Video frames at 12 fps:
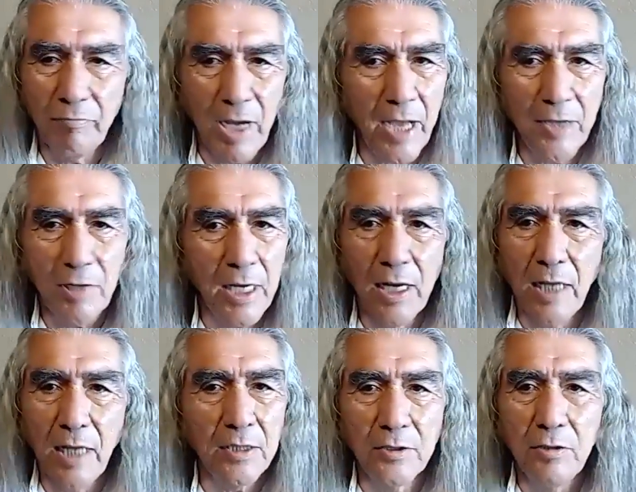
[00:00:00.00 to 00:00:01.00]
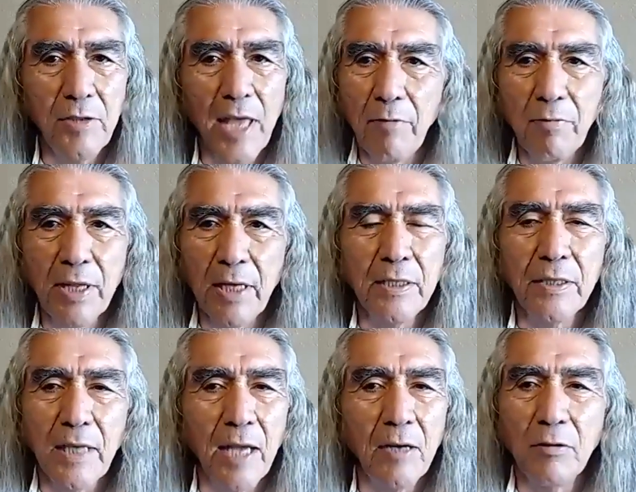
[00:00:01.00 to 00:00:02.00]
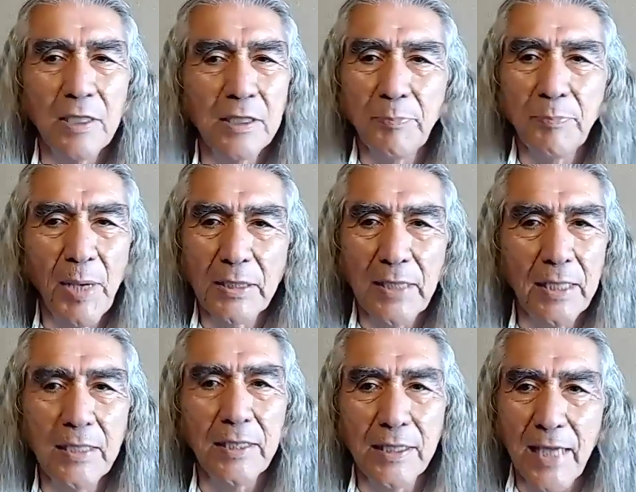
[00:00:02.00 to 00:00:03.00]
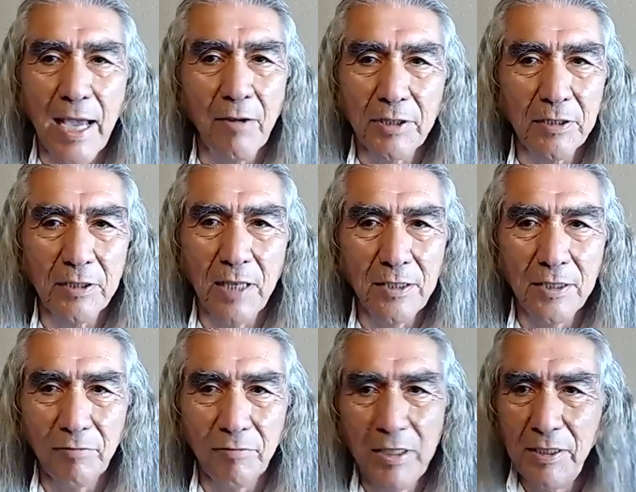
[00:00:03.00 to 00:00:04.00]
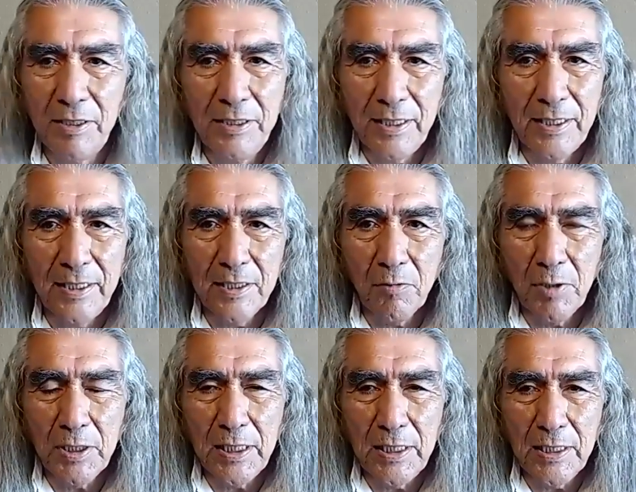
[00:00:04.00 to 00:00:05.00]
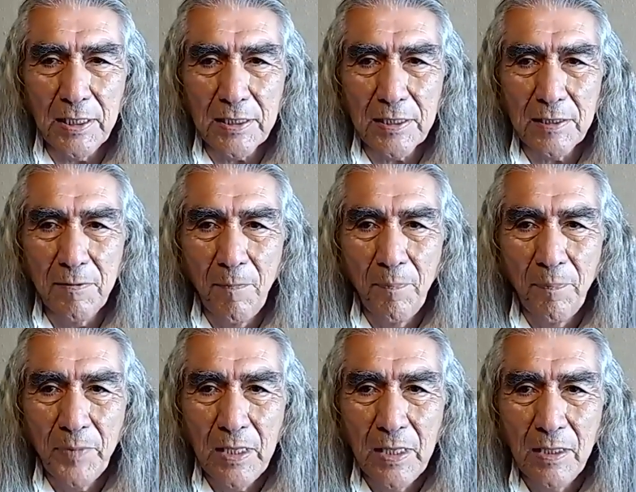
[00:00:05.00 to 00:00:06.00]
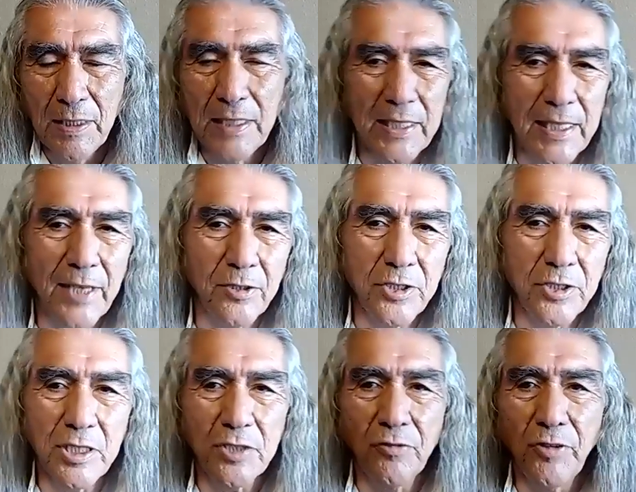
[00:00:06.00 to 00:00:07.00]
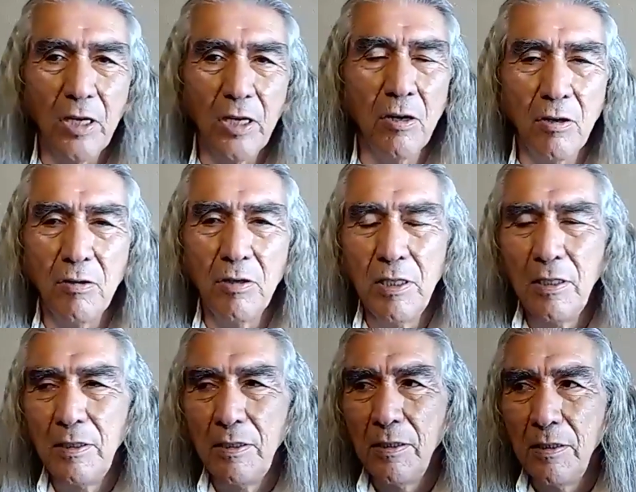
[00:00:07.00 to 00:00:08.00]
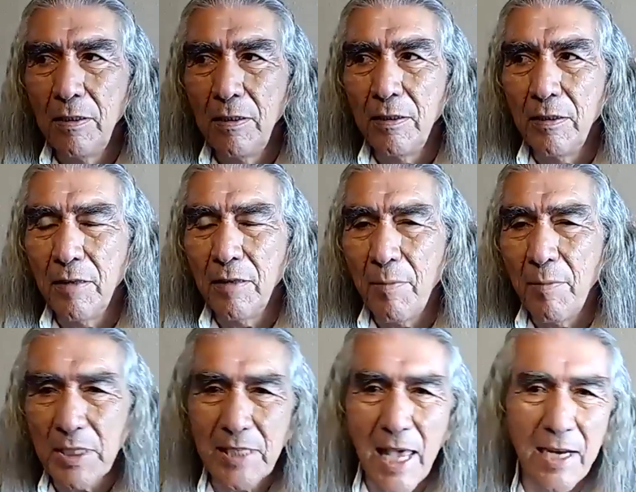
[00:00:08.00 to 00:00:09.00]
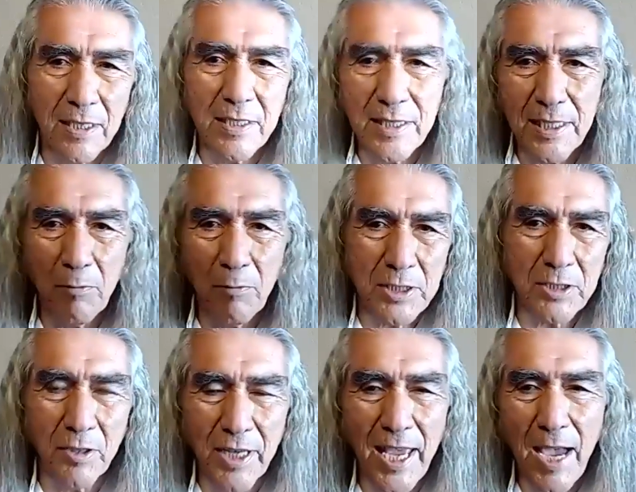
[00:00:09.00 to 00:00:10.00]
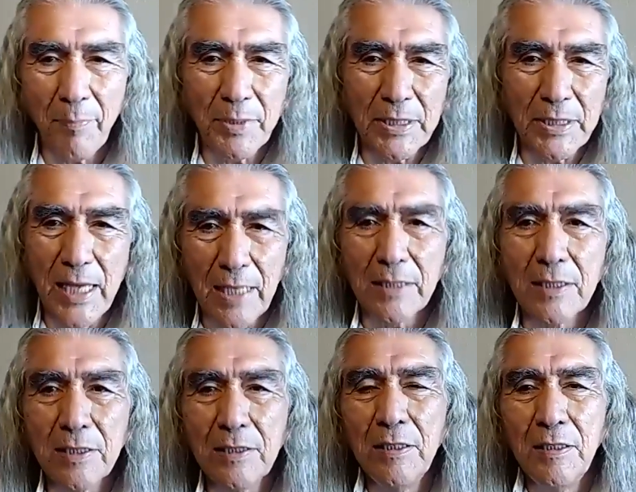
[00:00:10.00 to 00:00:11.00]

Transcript: I try not to do that with anything. I don't expect anything out there. It is what it is. Let the energies flow. I'm excited to see what's going to happen next,